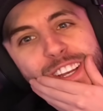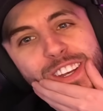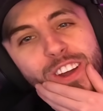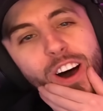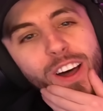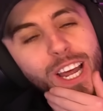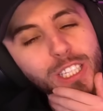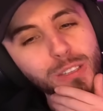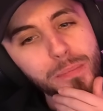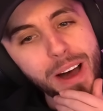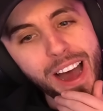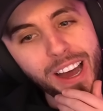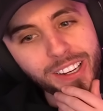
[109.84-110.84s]
nah, that's
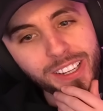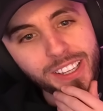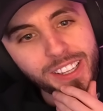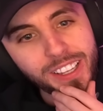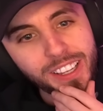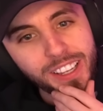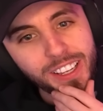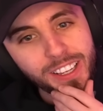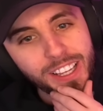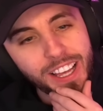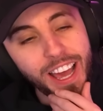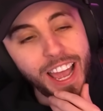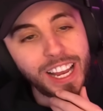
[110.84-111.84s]
mad.
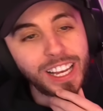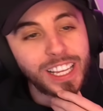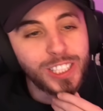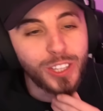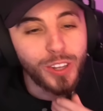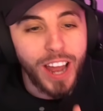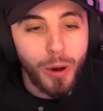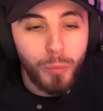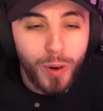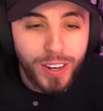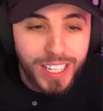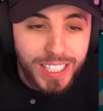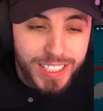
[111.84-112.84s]
Hey, listen, and
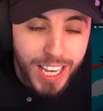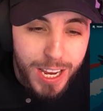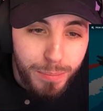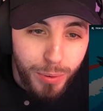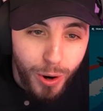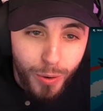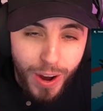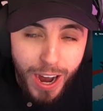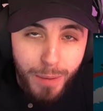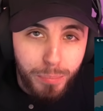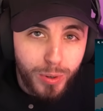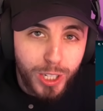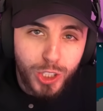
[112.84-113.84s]
what they say, bro, I'm
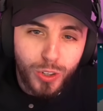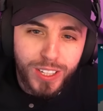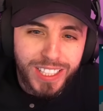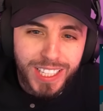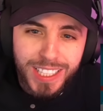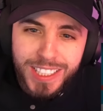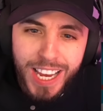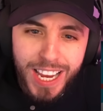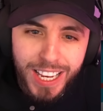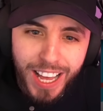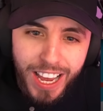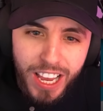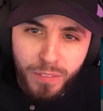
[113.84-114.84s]
pretty sure there's a saying
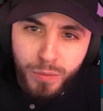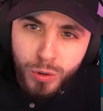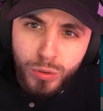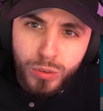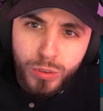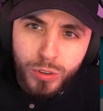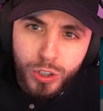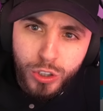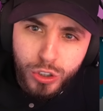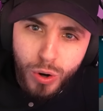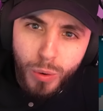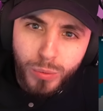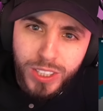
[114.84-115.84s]
like, if you
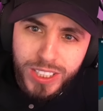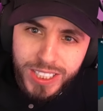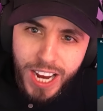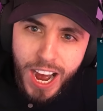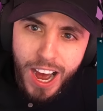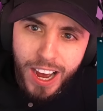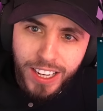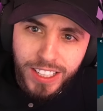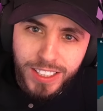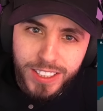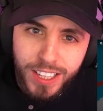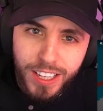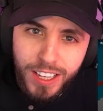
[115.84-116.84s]
control the
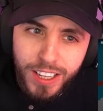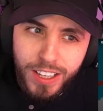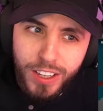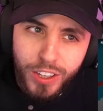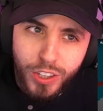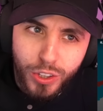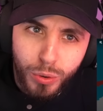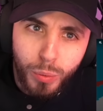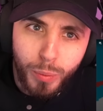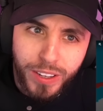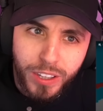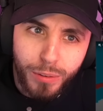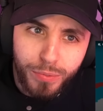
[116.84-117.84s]
skies, you'll
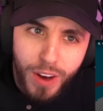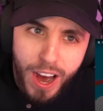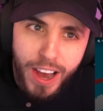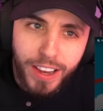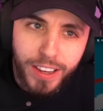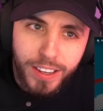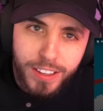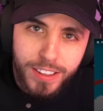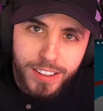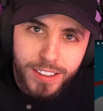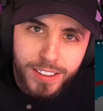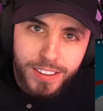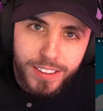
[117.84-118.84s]
win the fight.
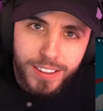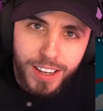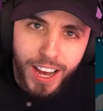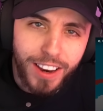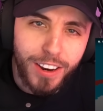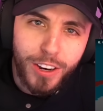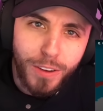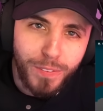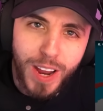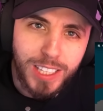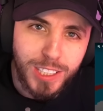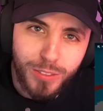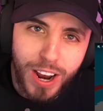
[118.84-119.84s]
I don't know if
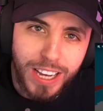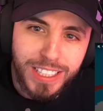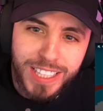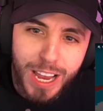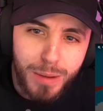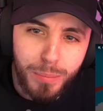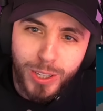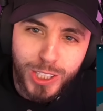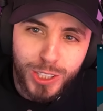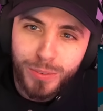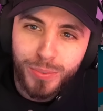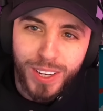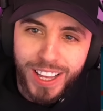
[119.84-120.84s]
that's the right saying, but it's
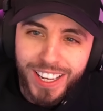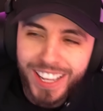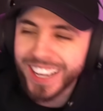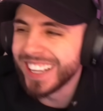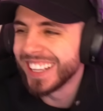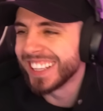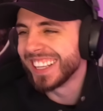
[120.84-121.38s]
something like that.